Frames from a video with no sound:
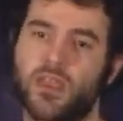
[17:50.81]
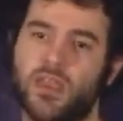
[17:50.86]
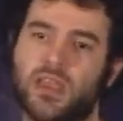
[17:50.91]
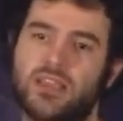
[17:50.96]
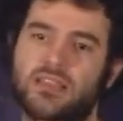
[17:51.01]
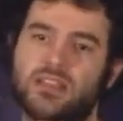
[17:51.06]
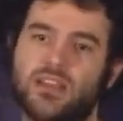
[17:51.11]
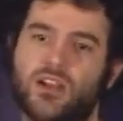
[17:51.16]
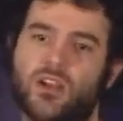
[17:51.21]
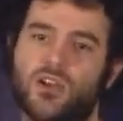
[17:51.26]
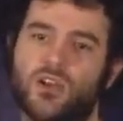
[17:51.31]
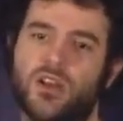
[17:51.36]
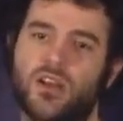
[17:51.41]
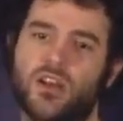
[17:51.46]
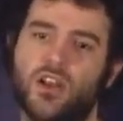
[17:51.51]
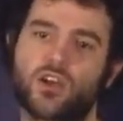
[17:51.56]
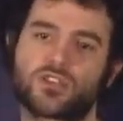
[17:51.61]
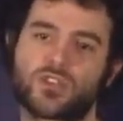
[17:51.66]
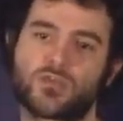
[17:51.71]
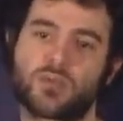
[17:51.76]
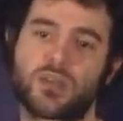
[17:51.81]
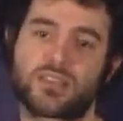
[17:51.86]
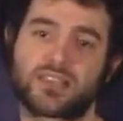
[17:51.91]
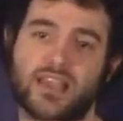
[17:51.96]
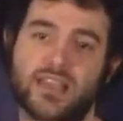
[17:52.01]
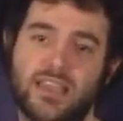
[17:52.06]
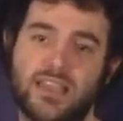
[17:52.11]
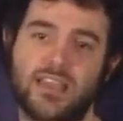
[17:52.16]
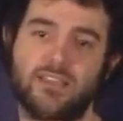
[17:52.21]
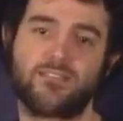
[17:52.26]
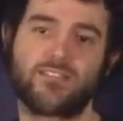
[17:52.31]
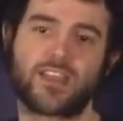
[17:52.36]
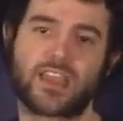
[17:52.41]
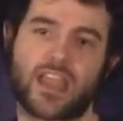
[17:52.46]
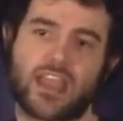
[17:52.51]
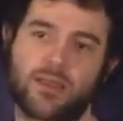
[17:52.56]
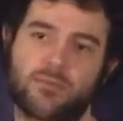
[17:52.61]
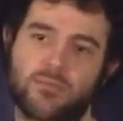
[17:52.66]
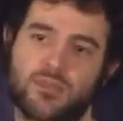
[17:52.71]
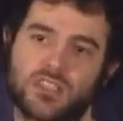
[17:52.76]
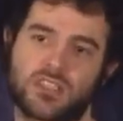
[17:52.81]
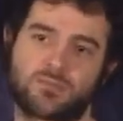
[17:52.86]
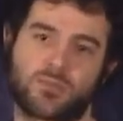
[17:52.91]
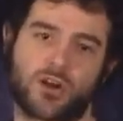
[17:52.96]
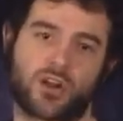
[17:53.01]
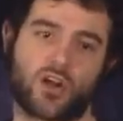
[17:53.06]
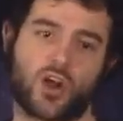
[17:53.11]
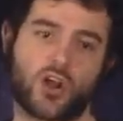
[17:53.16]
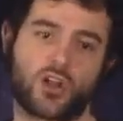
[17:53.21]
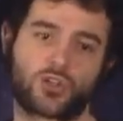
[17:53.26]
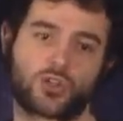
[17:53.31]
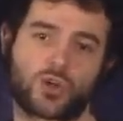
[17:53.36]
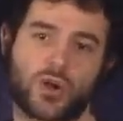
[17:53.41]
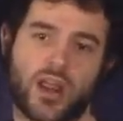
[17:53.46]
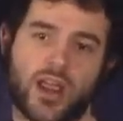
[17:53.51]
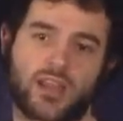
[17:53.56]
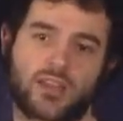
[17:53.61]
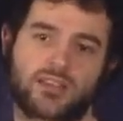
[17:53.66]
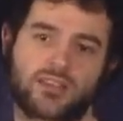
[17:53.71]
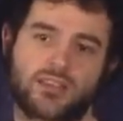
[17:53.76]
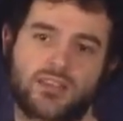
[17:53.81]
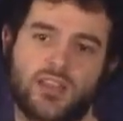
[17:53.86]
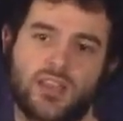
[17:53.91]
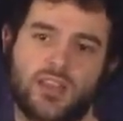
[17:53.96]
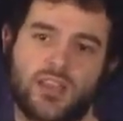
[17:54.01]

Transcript: is that uh, it also means that EVM smart contracts